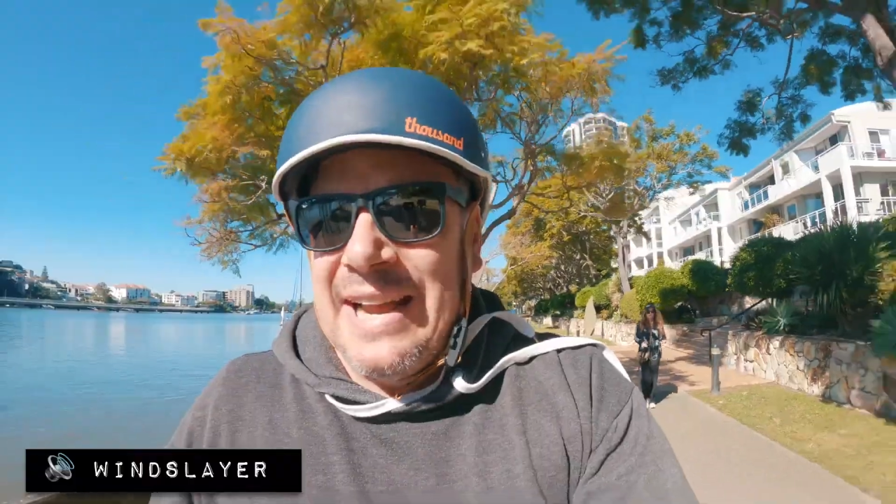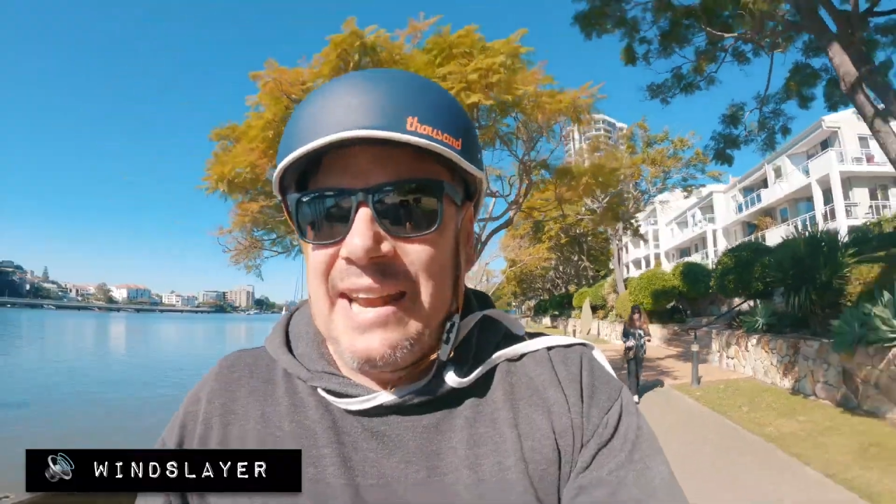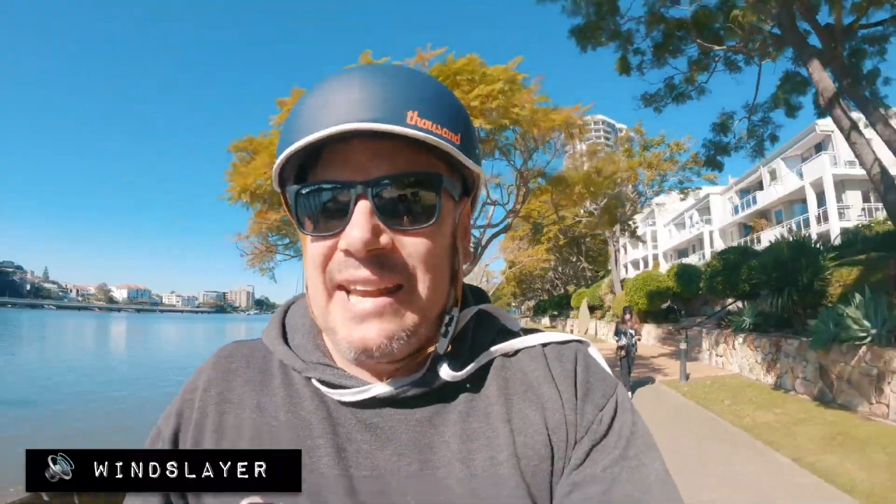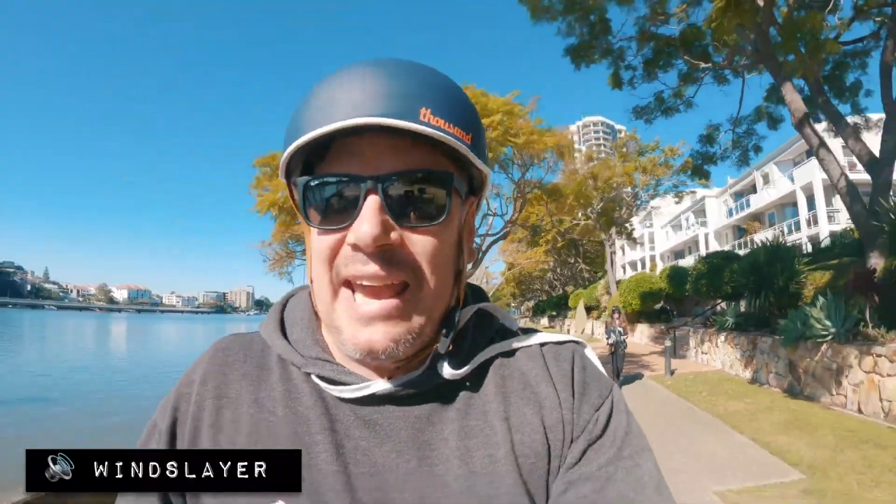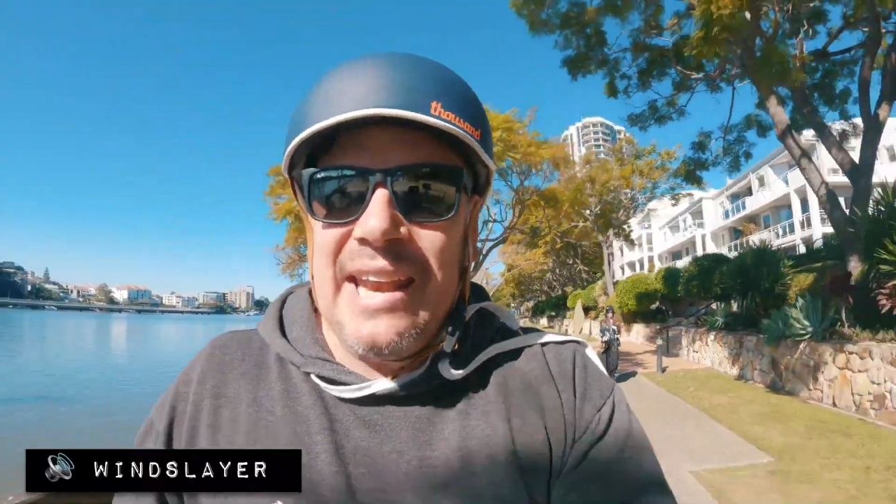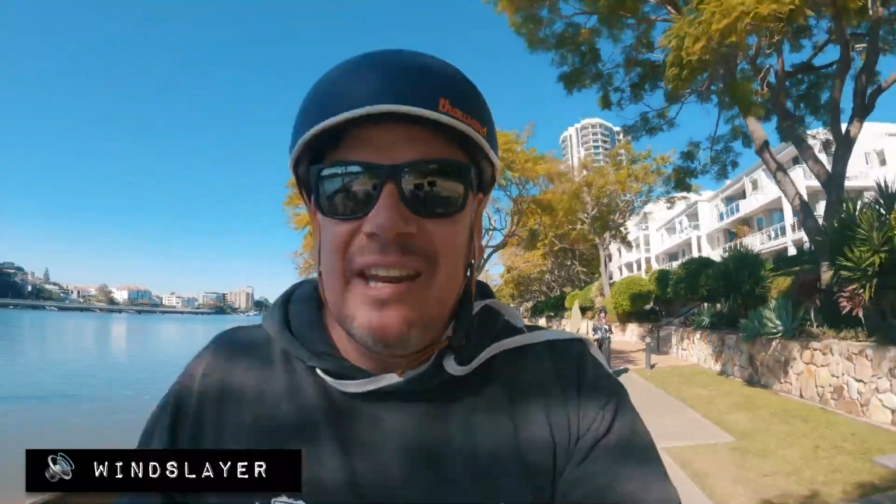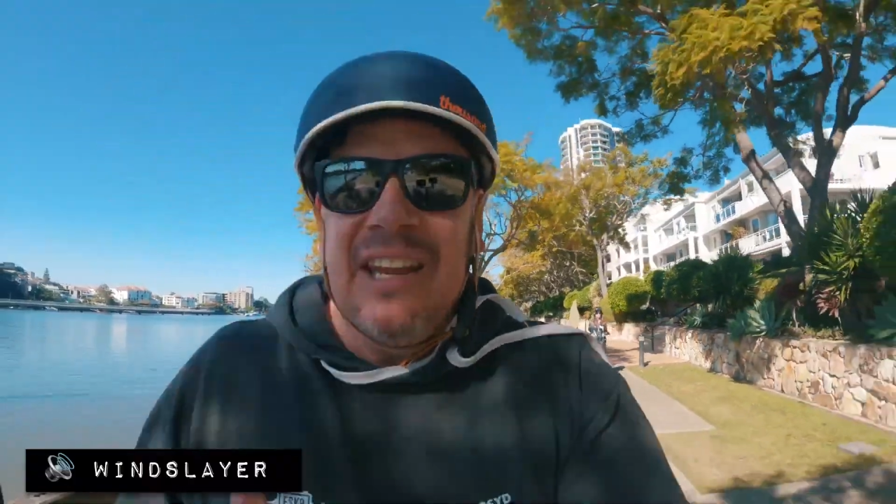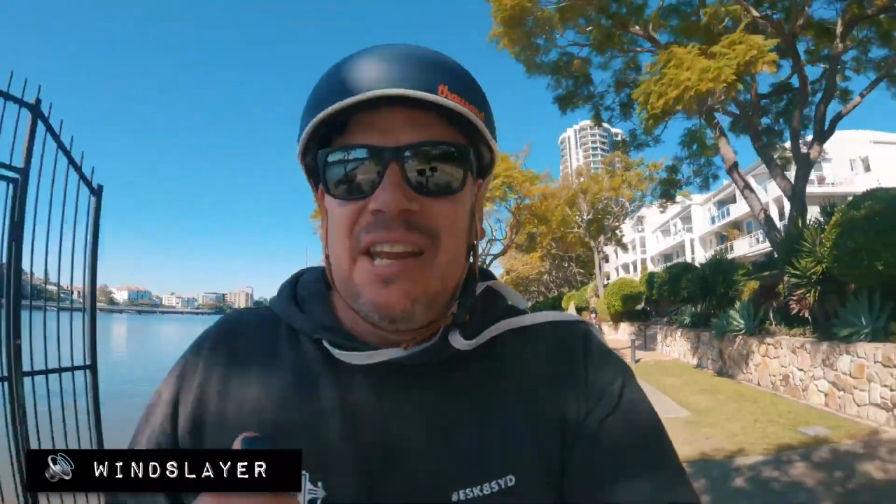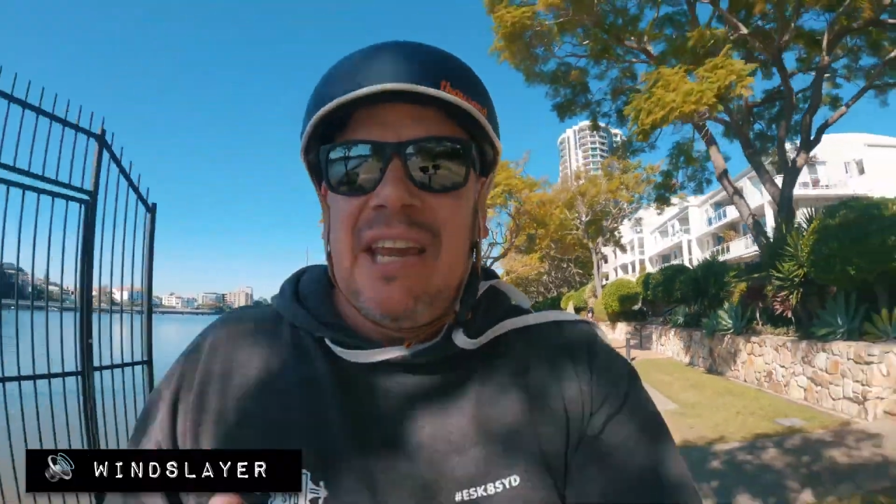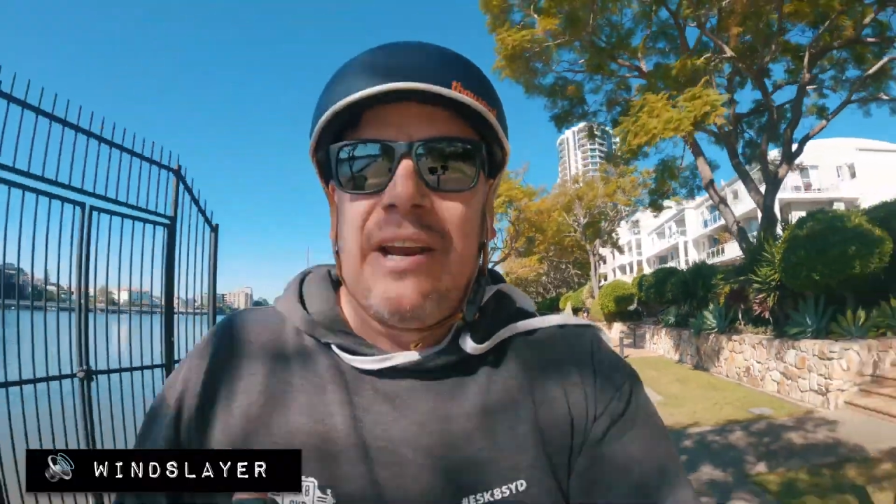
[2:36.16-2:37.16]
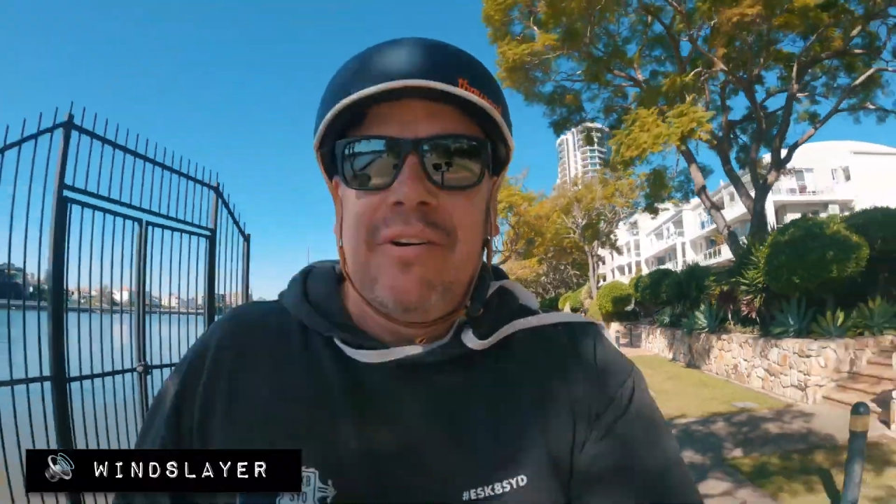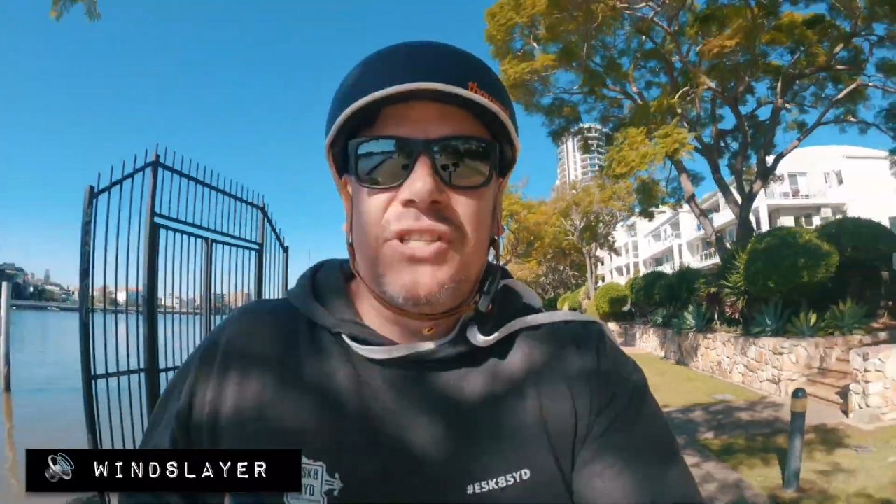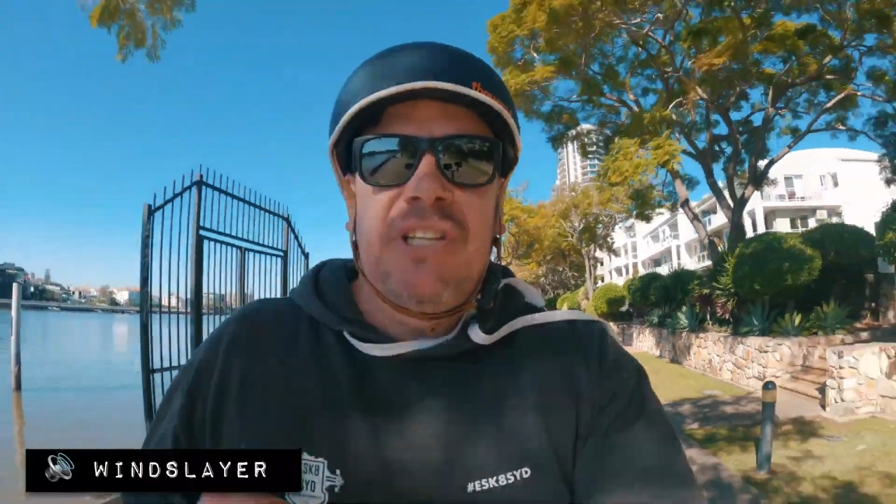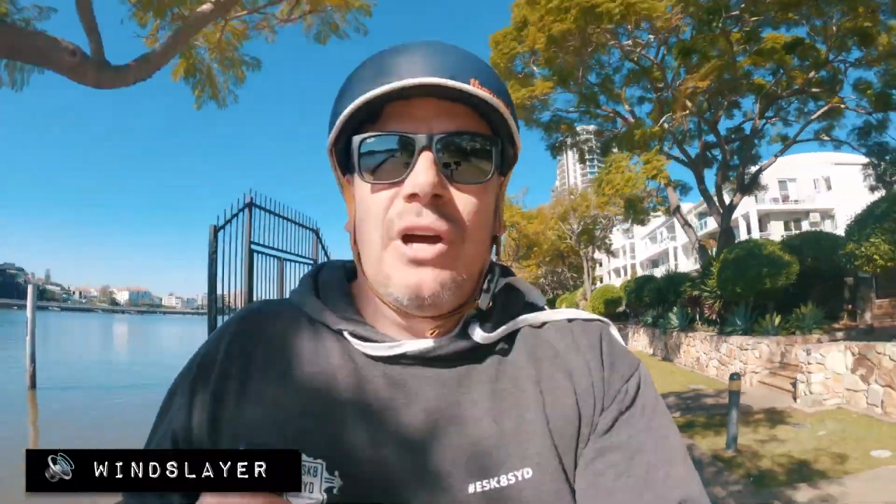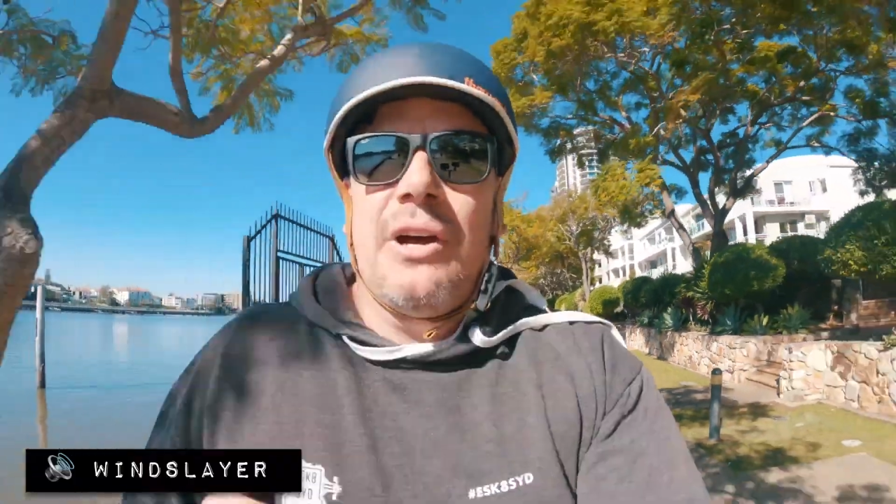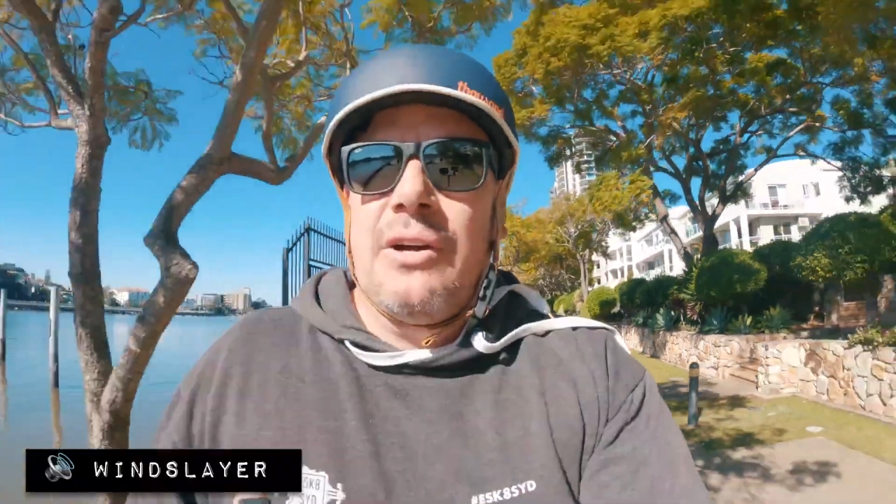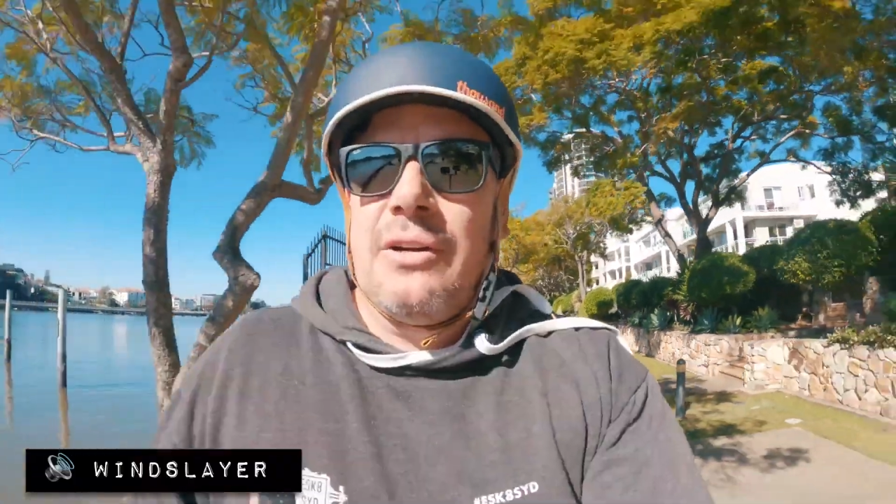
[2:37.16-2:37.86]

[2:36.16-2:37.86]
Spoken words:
And again, here is the